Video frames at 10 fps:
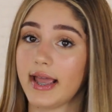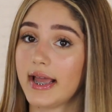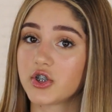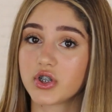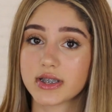
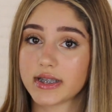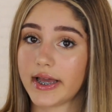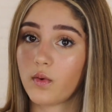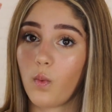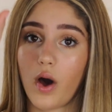It's just
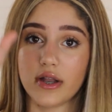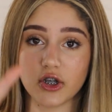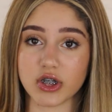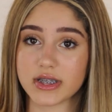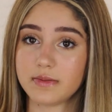like
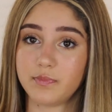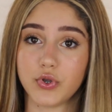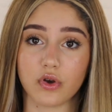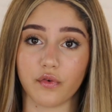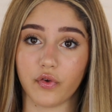one just
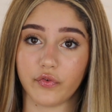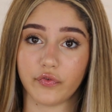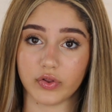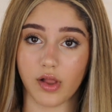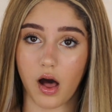beautiful
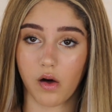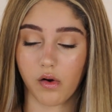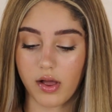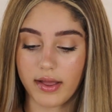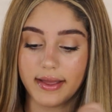
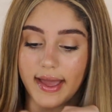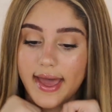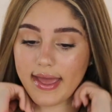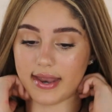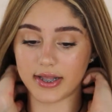flow,
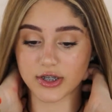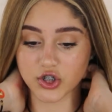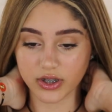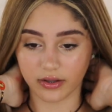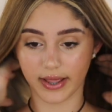and
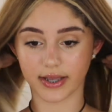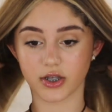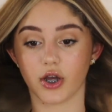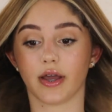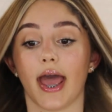she like
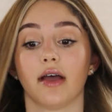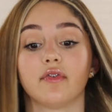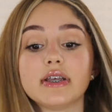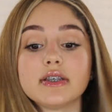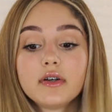took
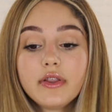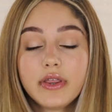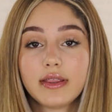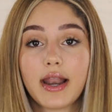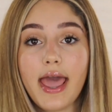every single
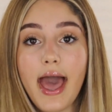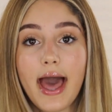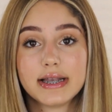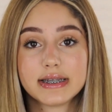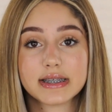thing that I
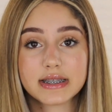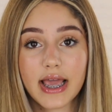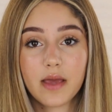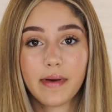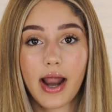had to
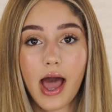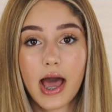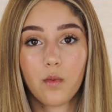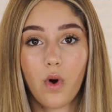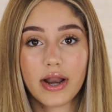say about how
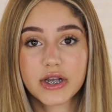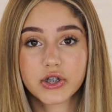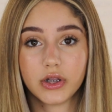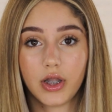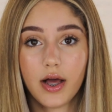I want it
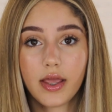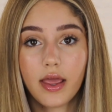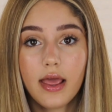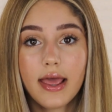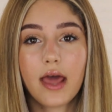to look
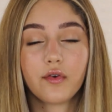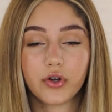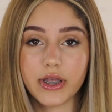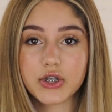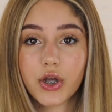and
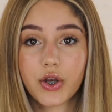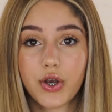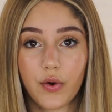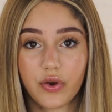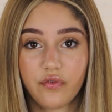really took
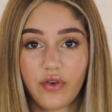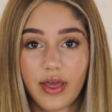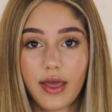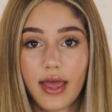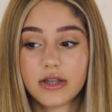note of
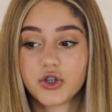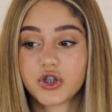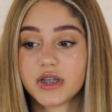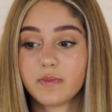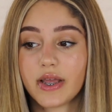it, and
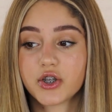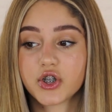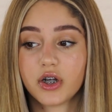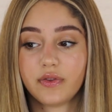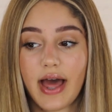she made
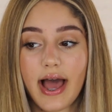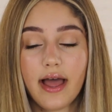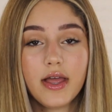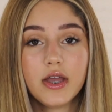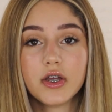sure that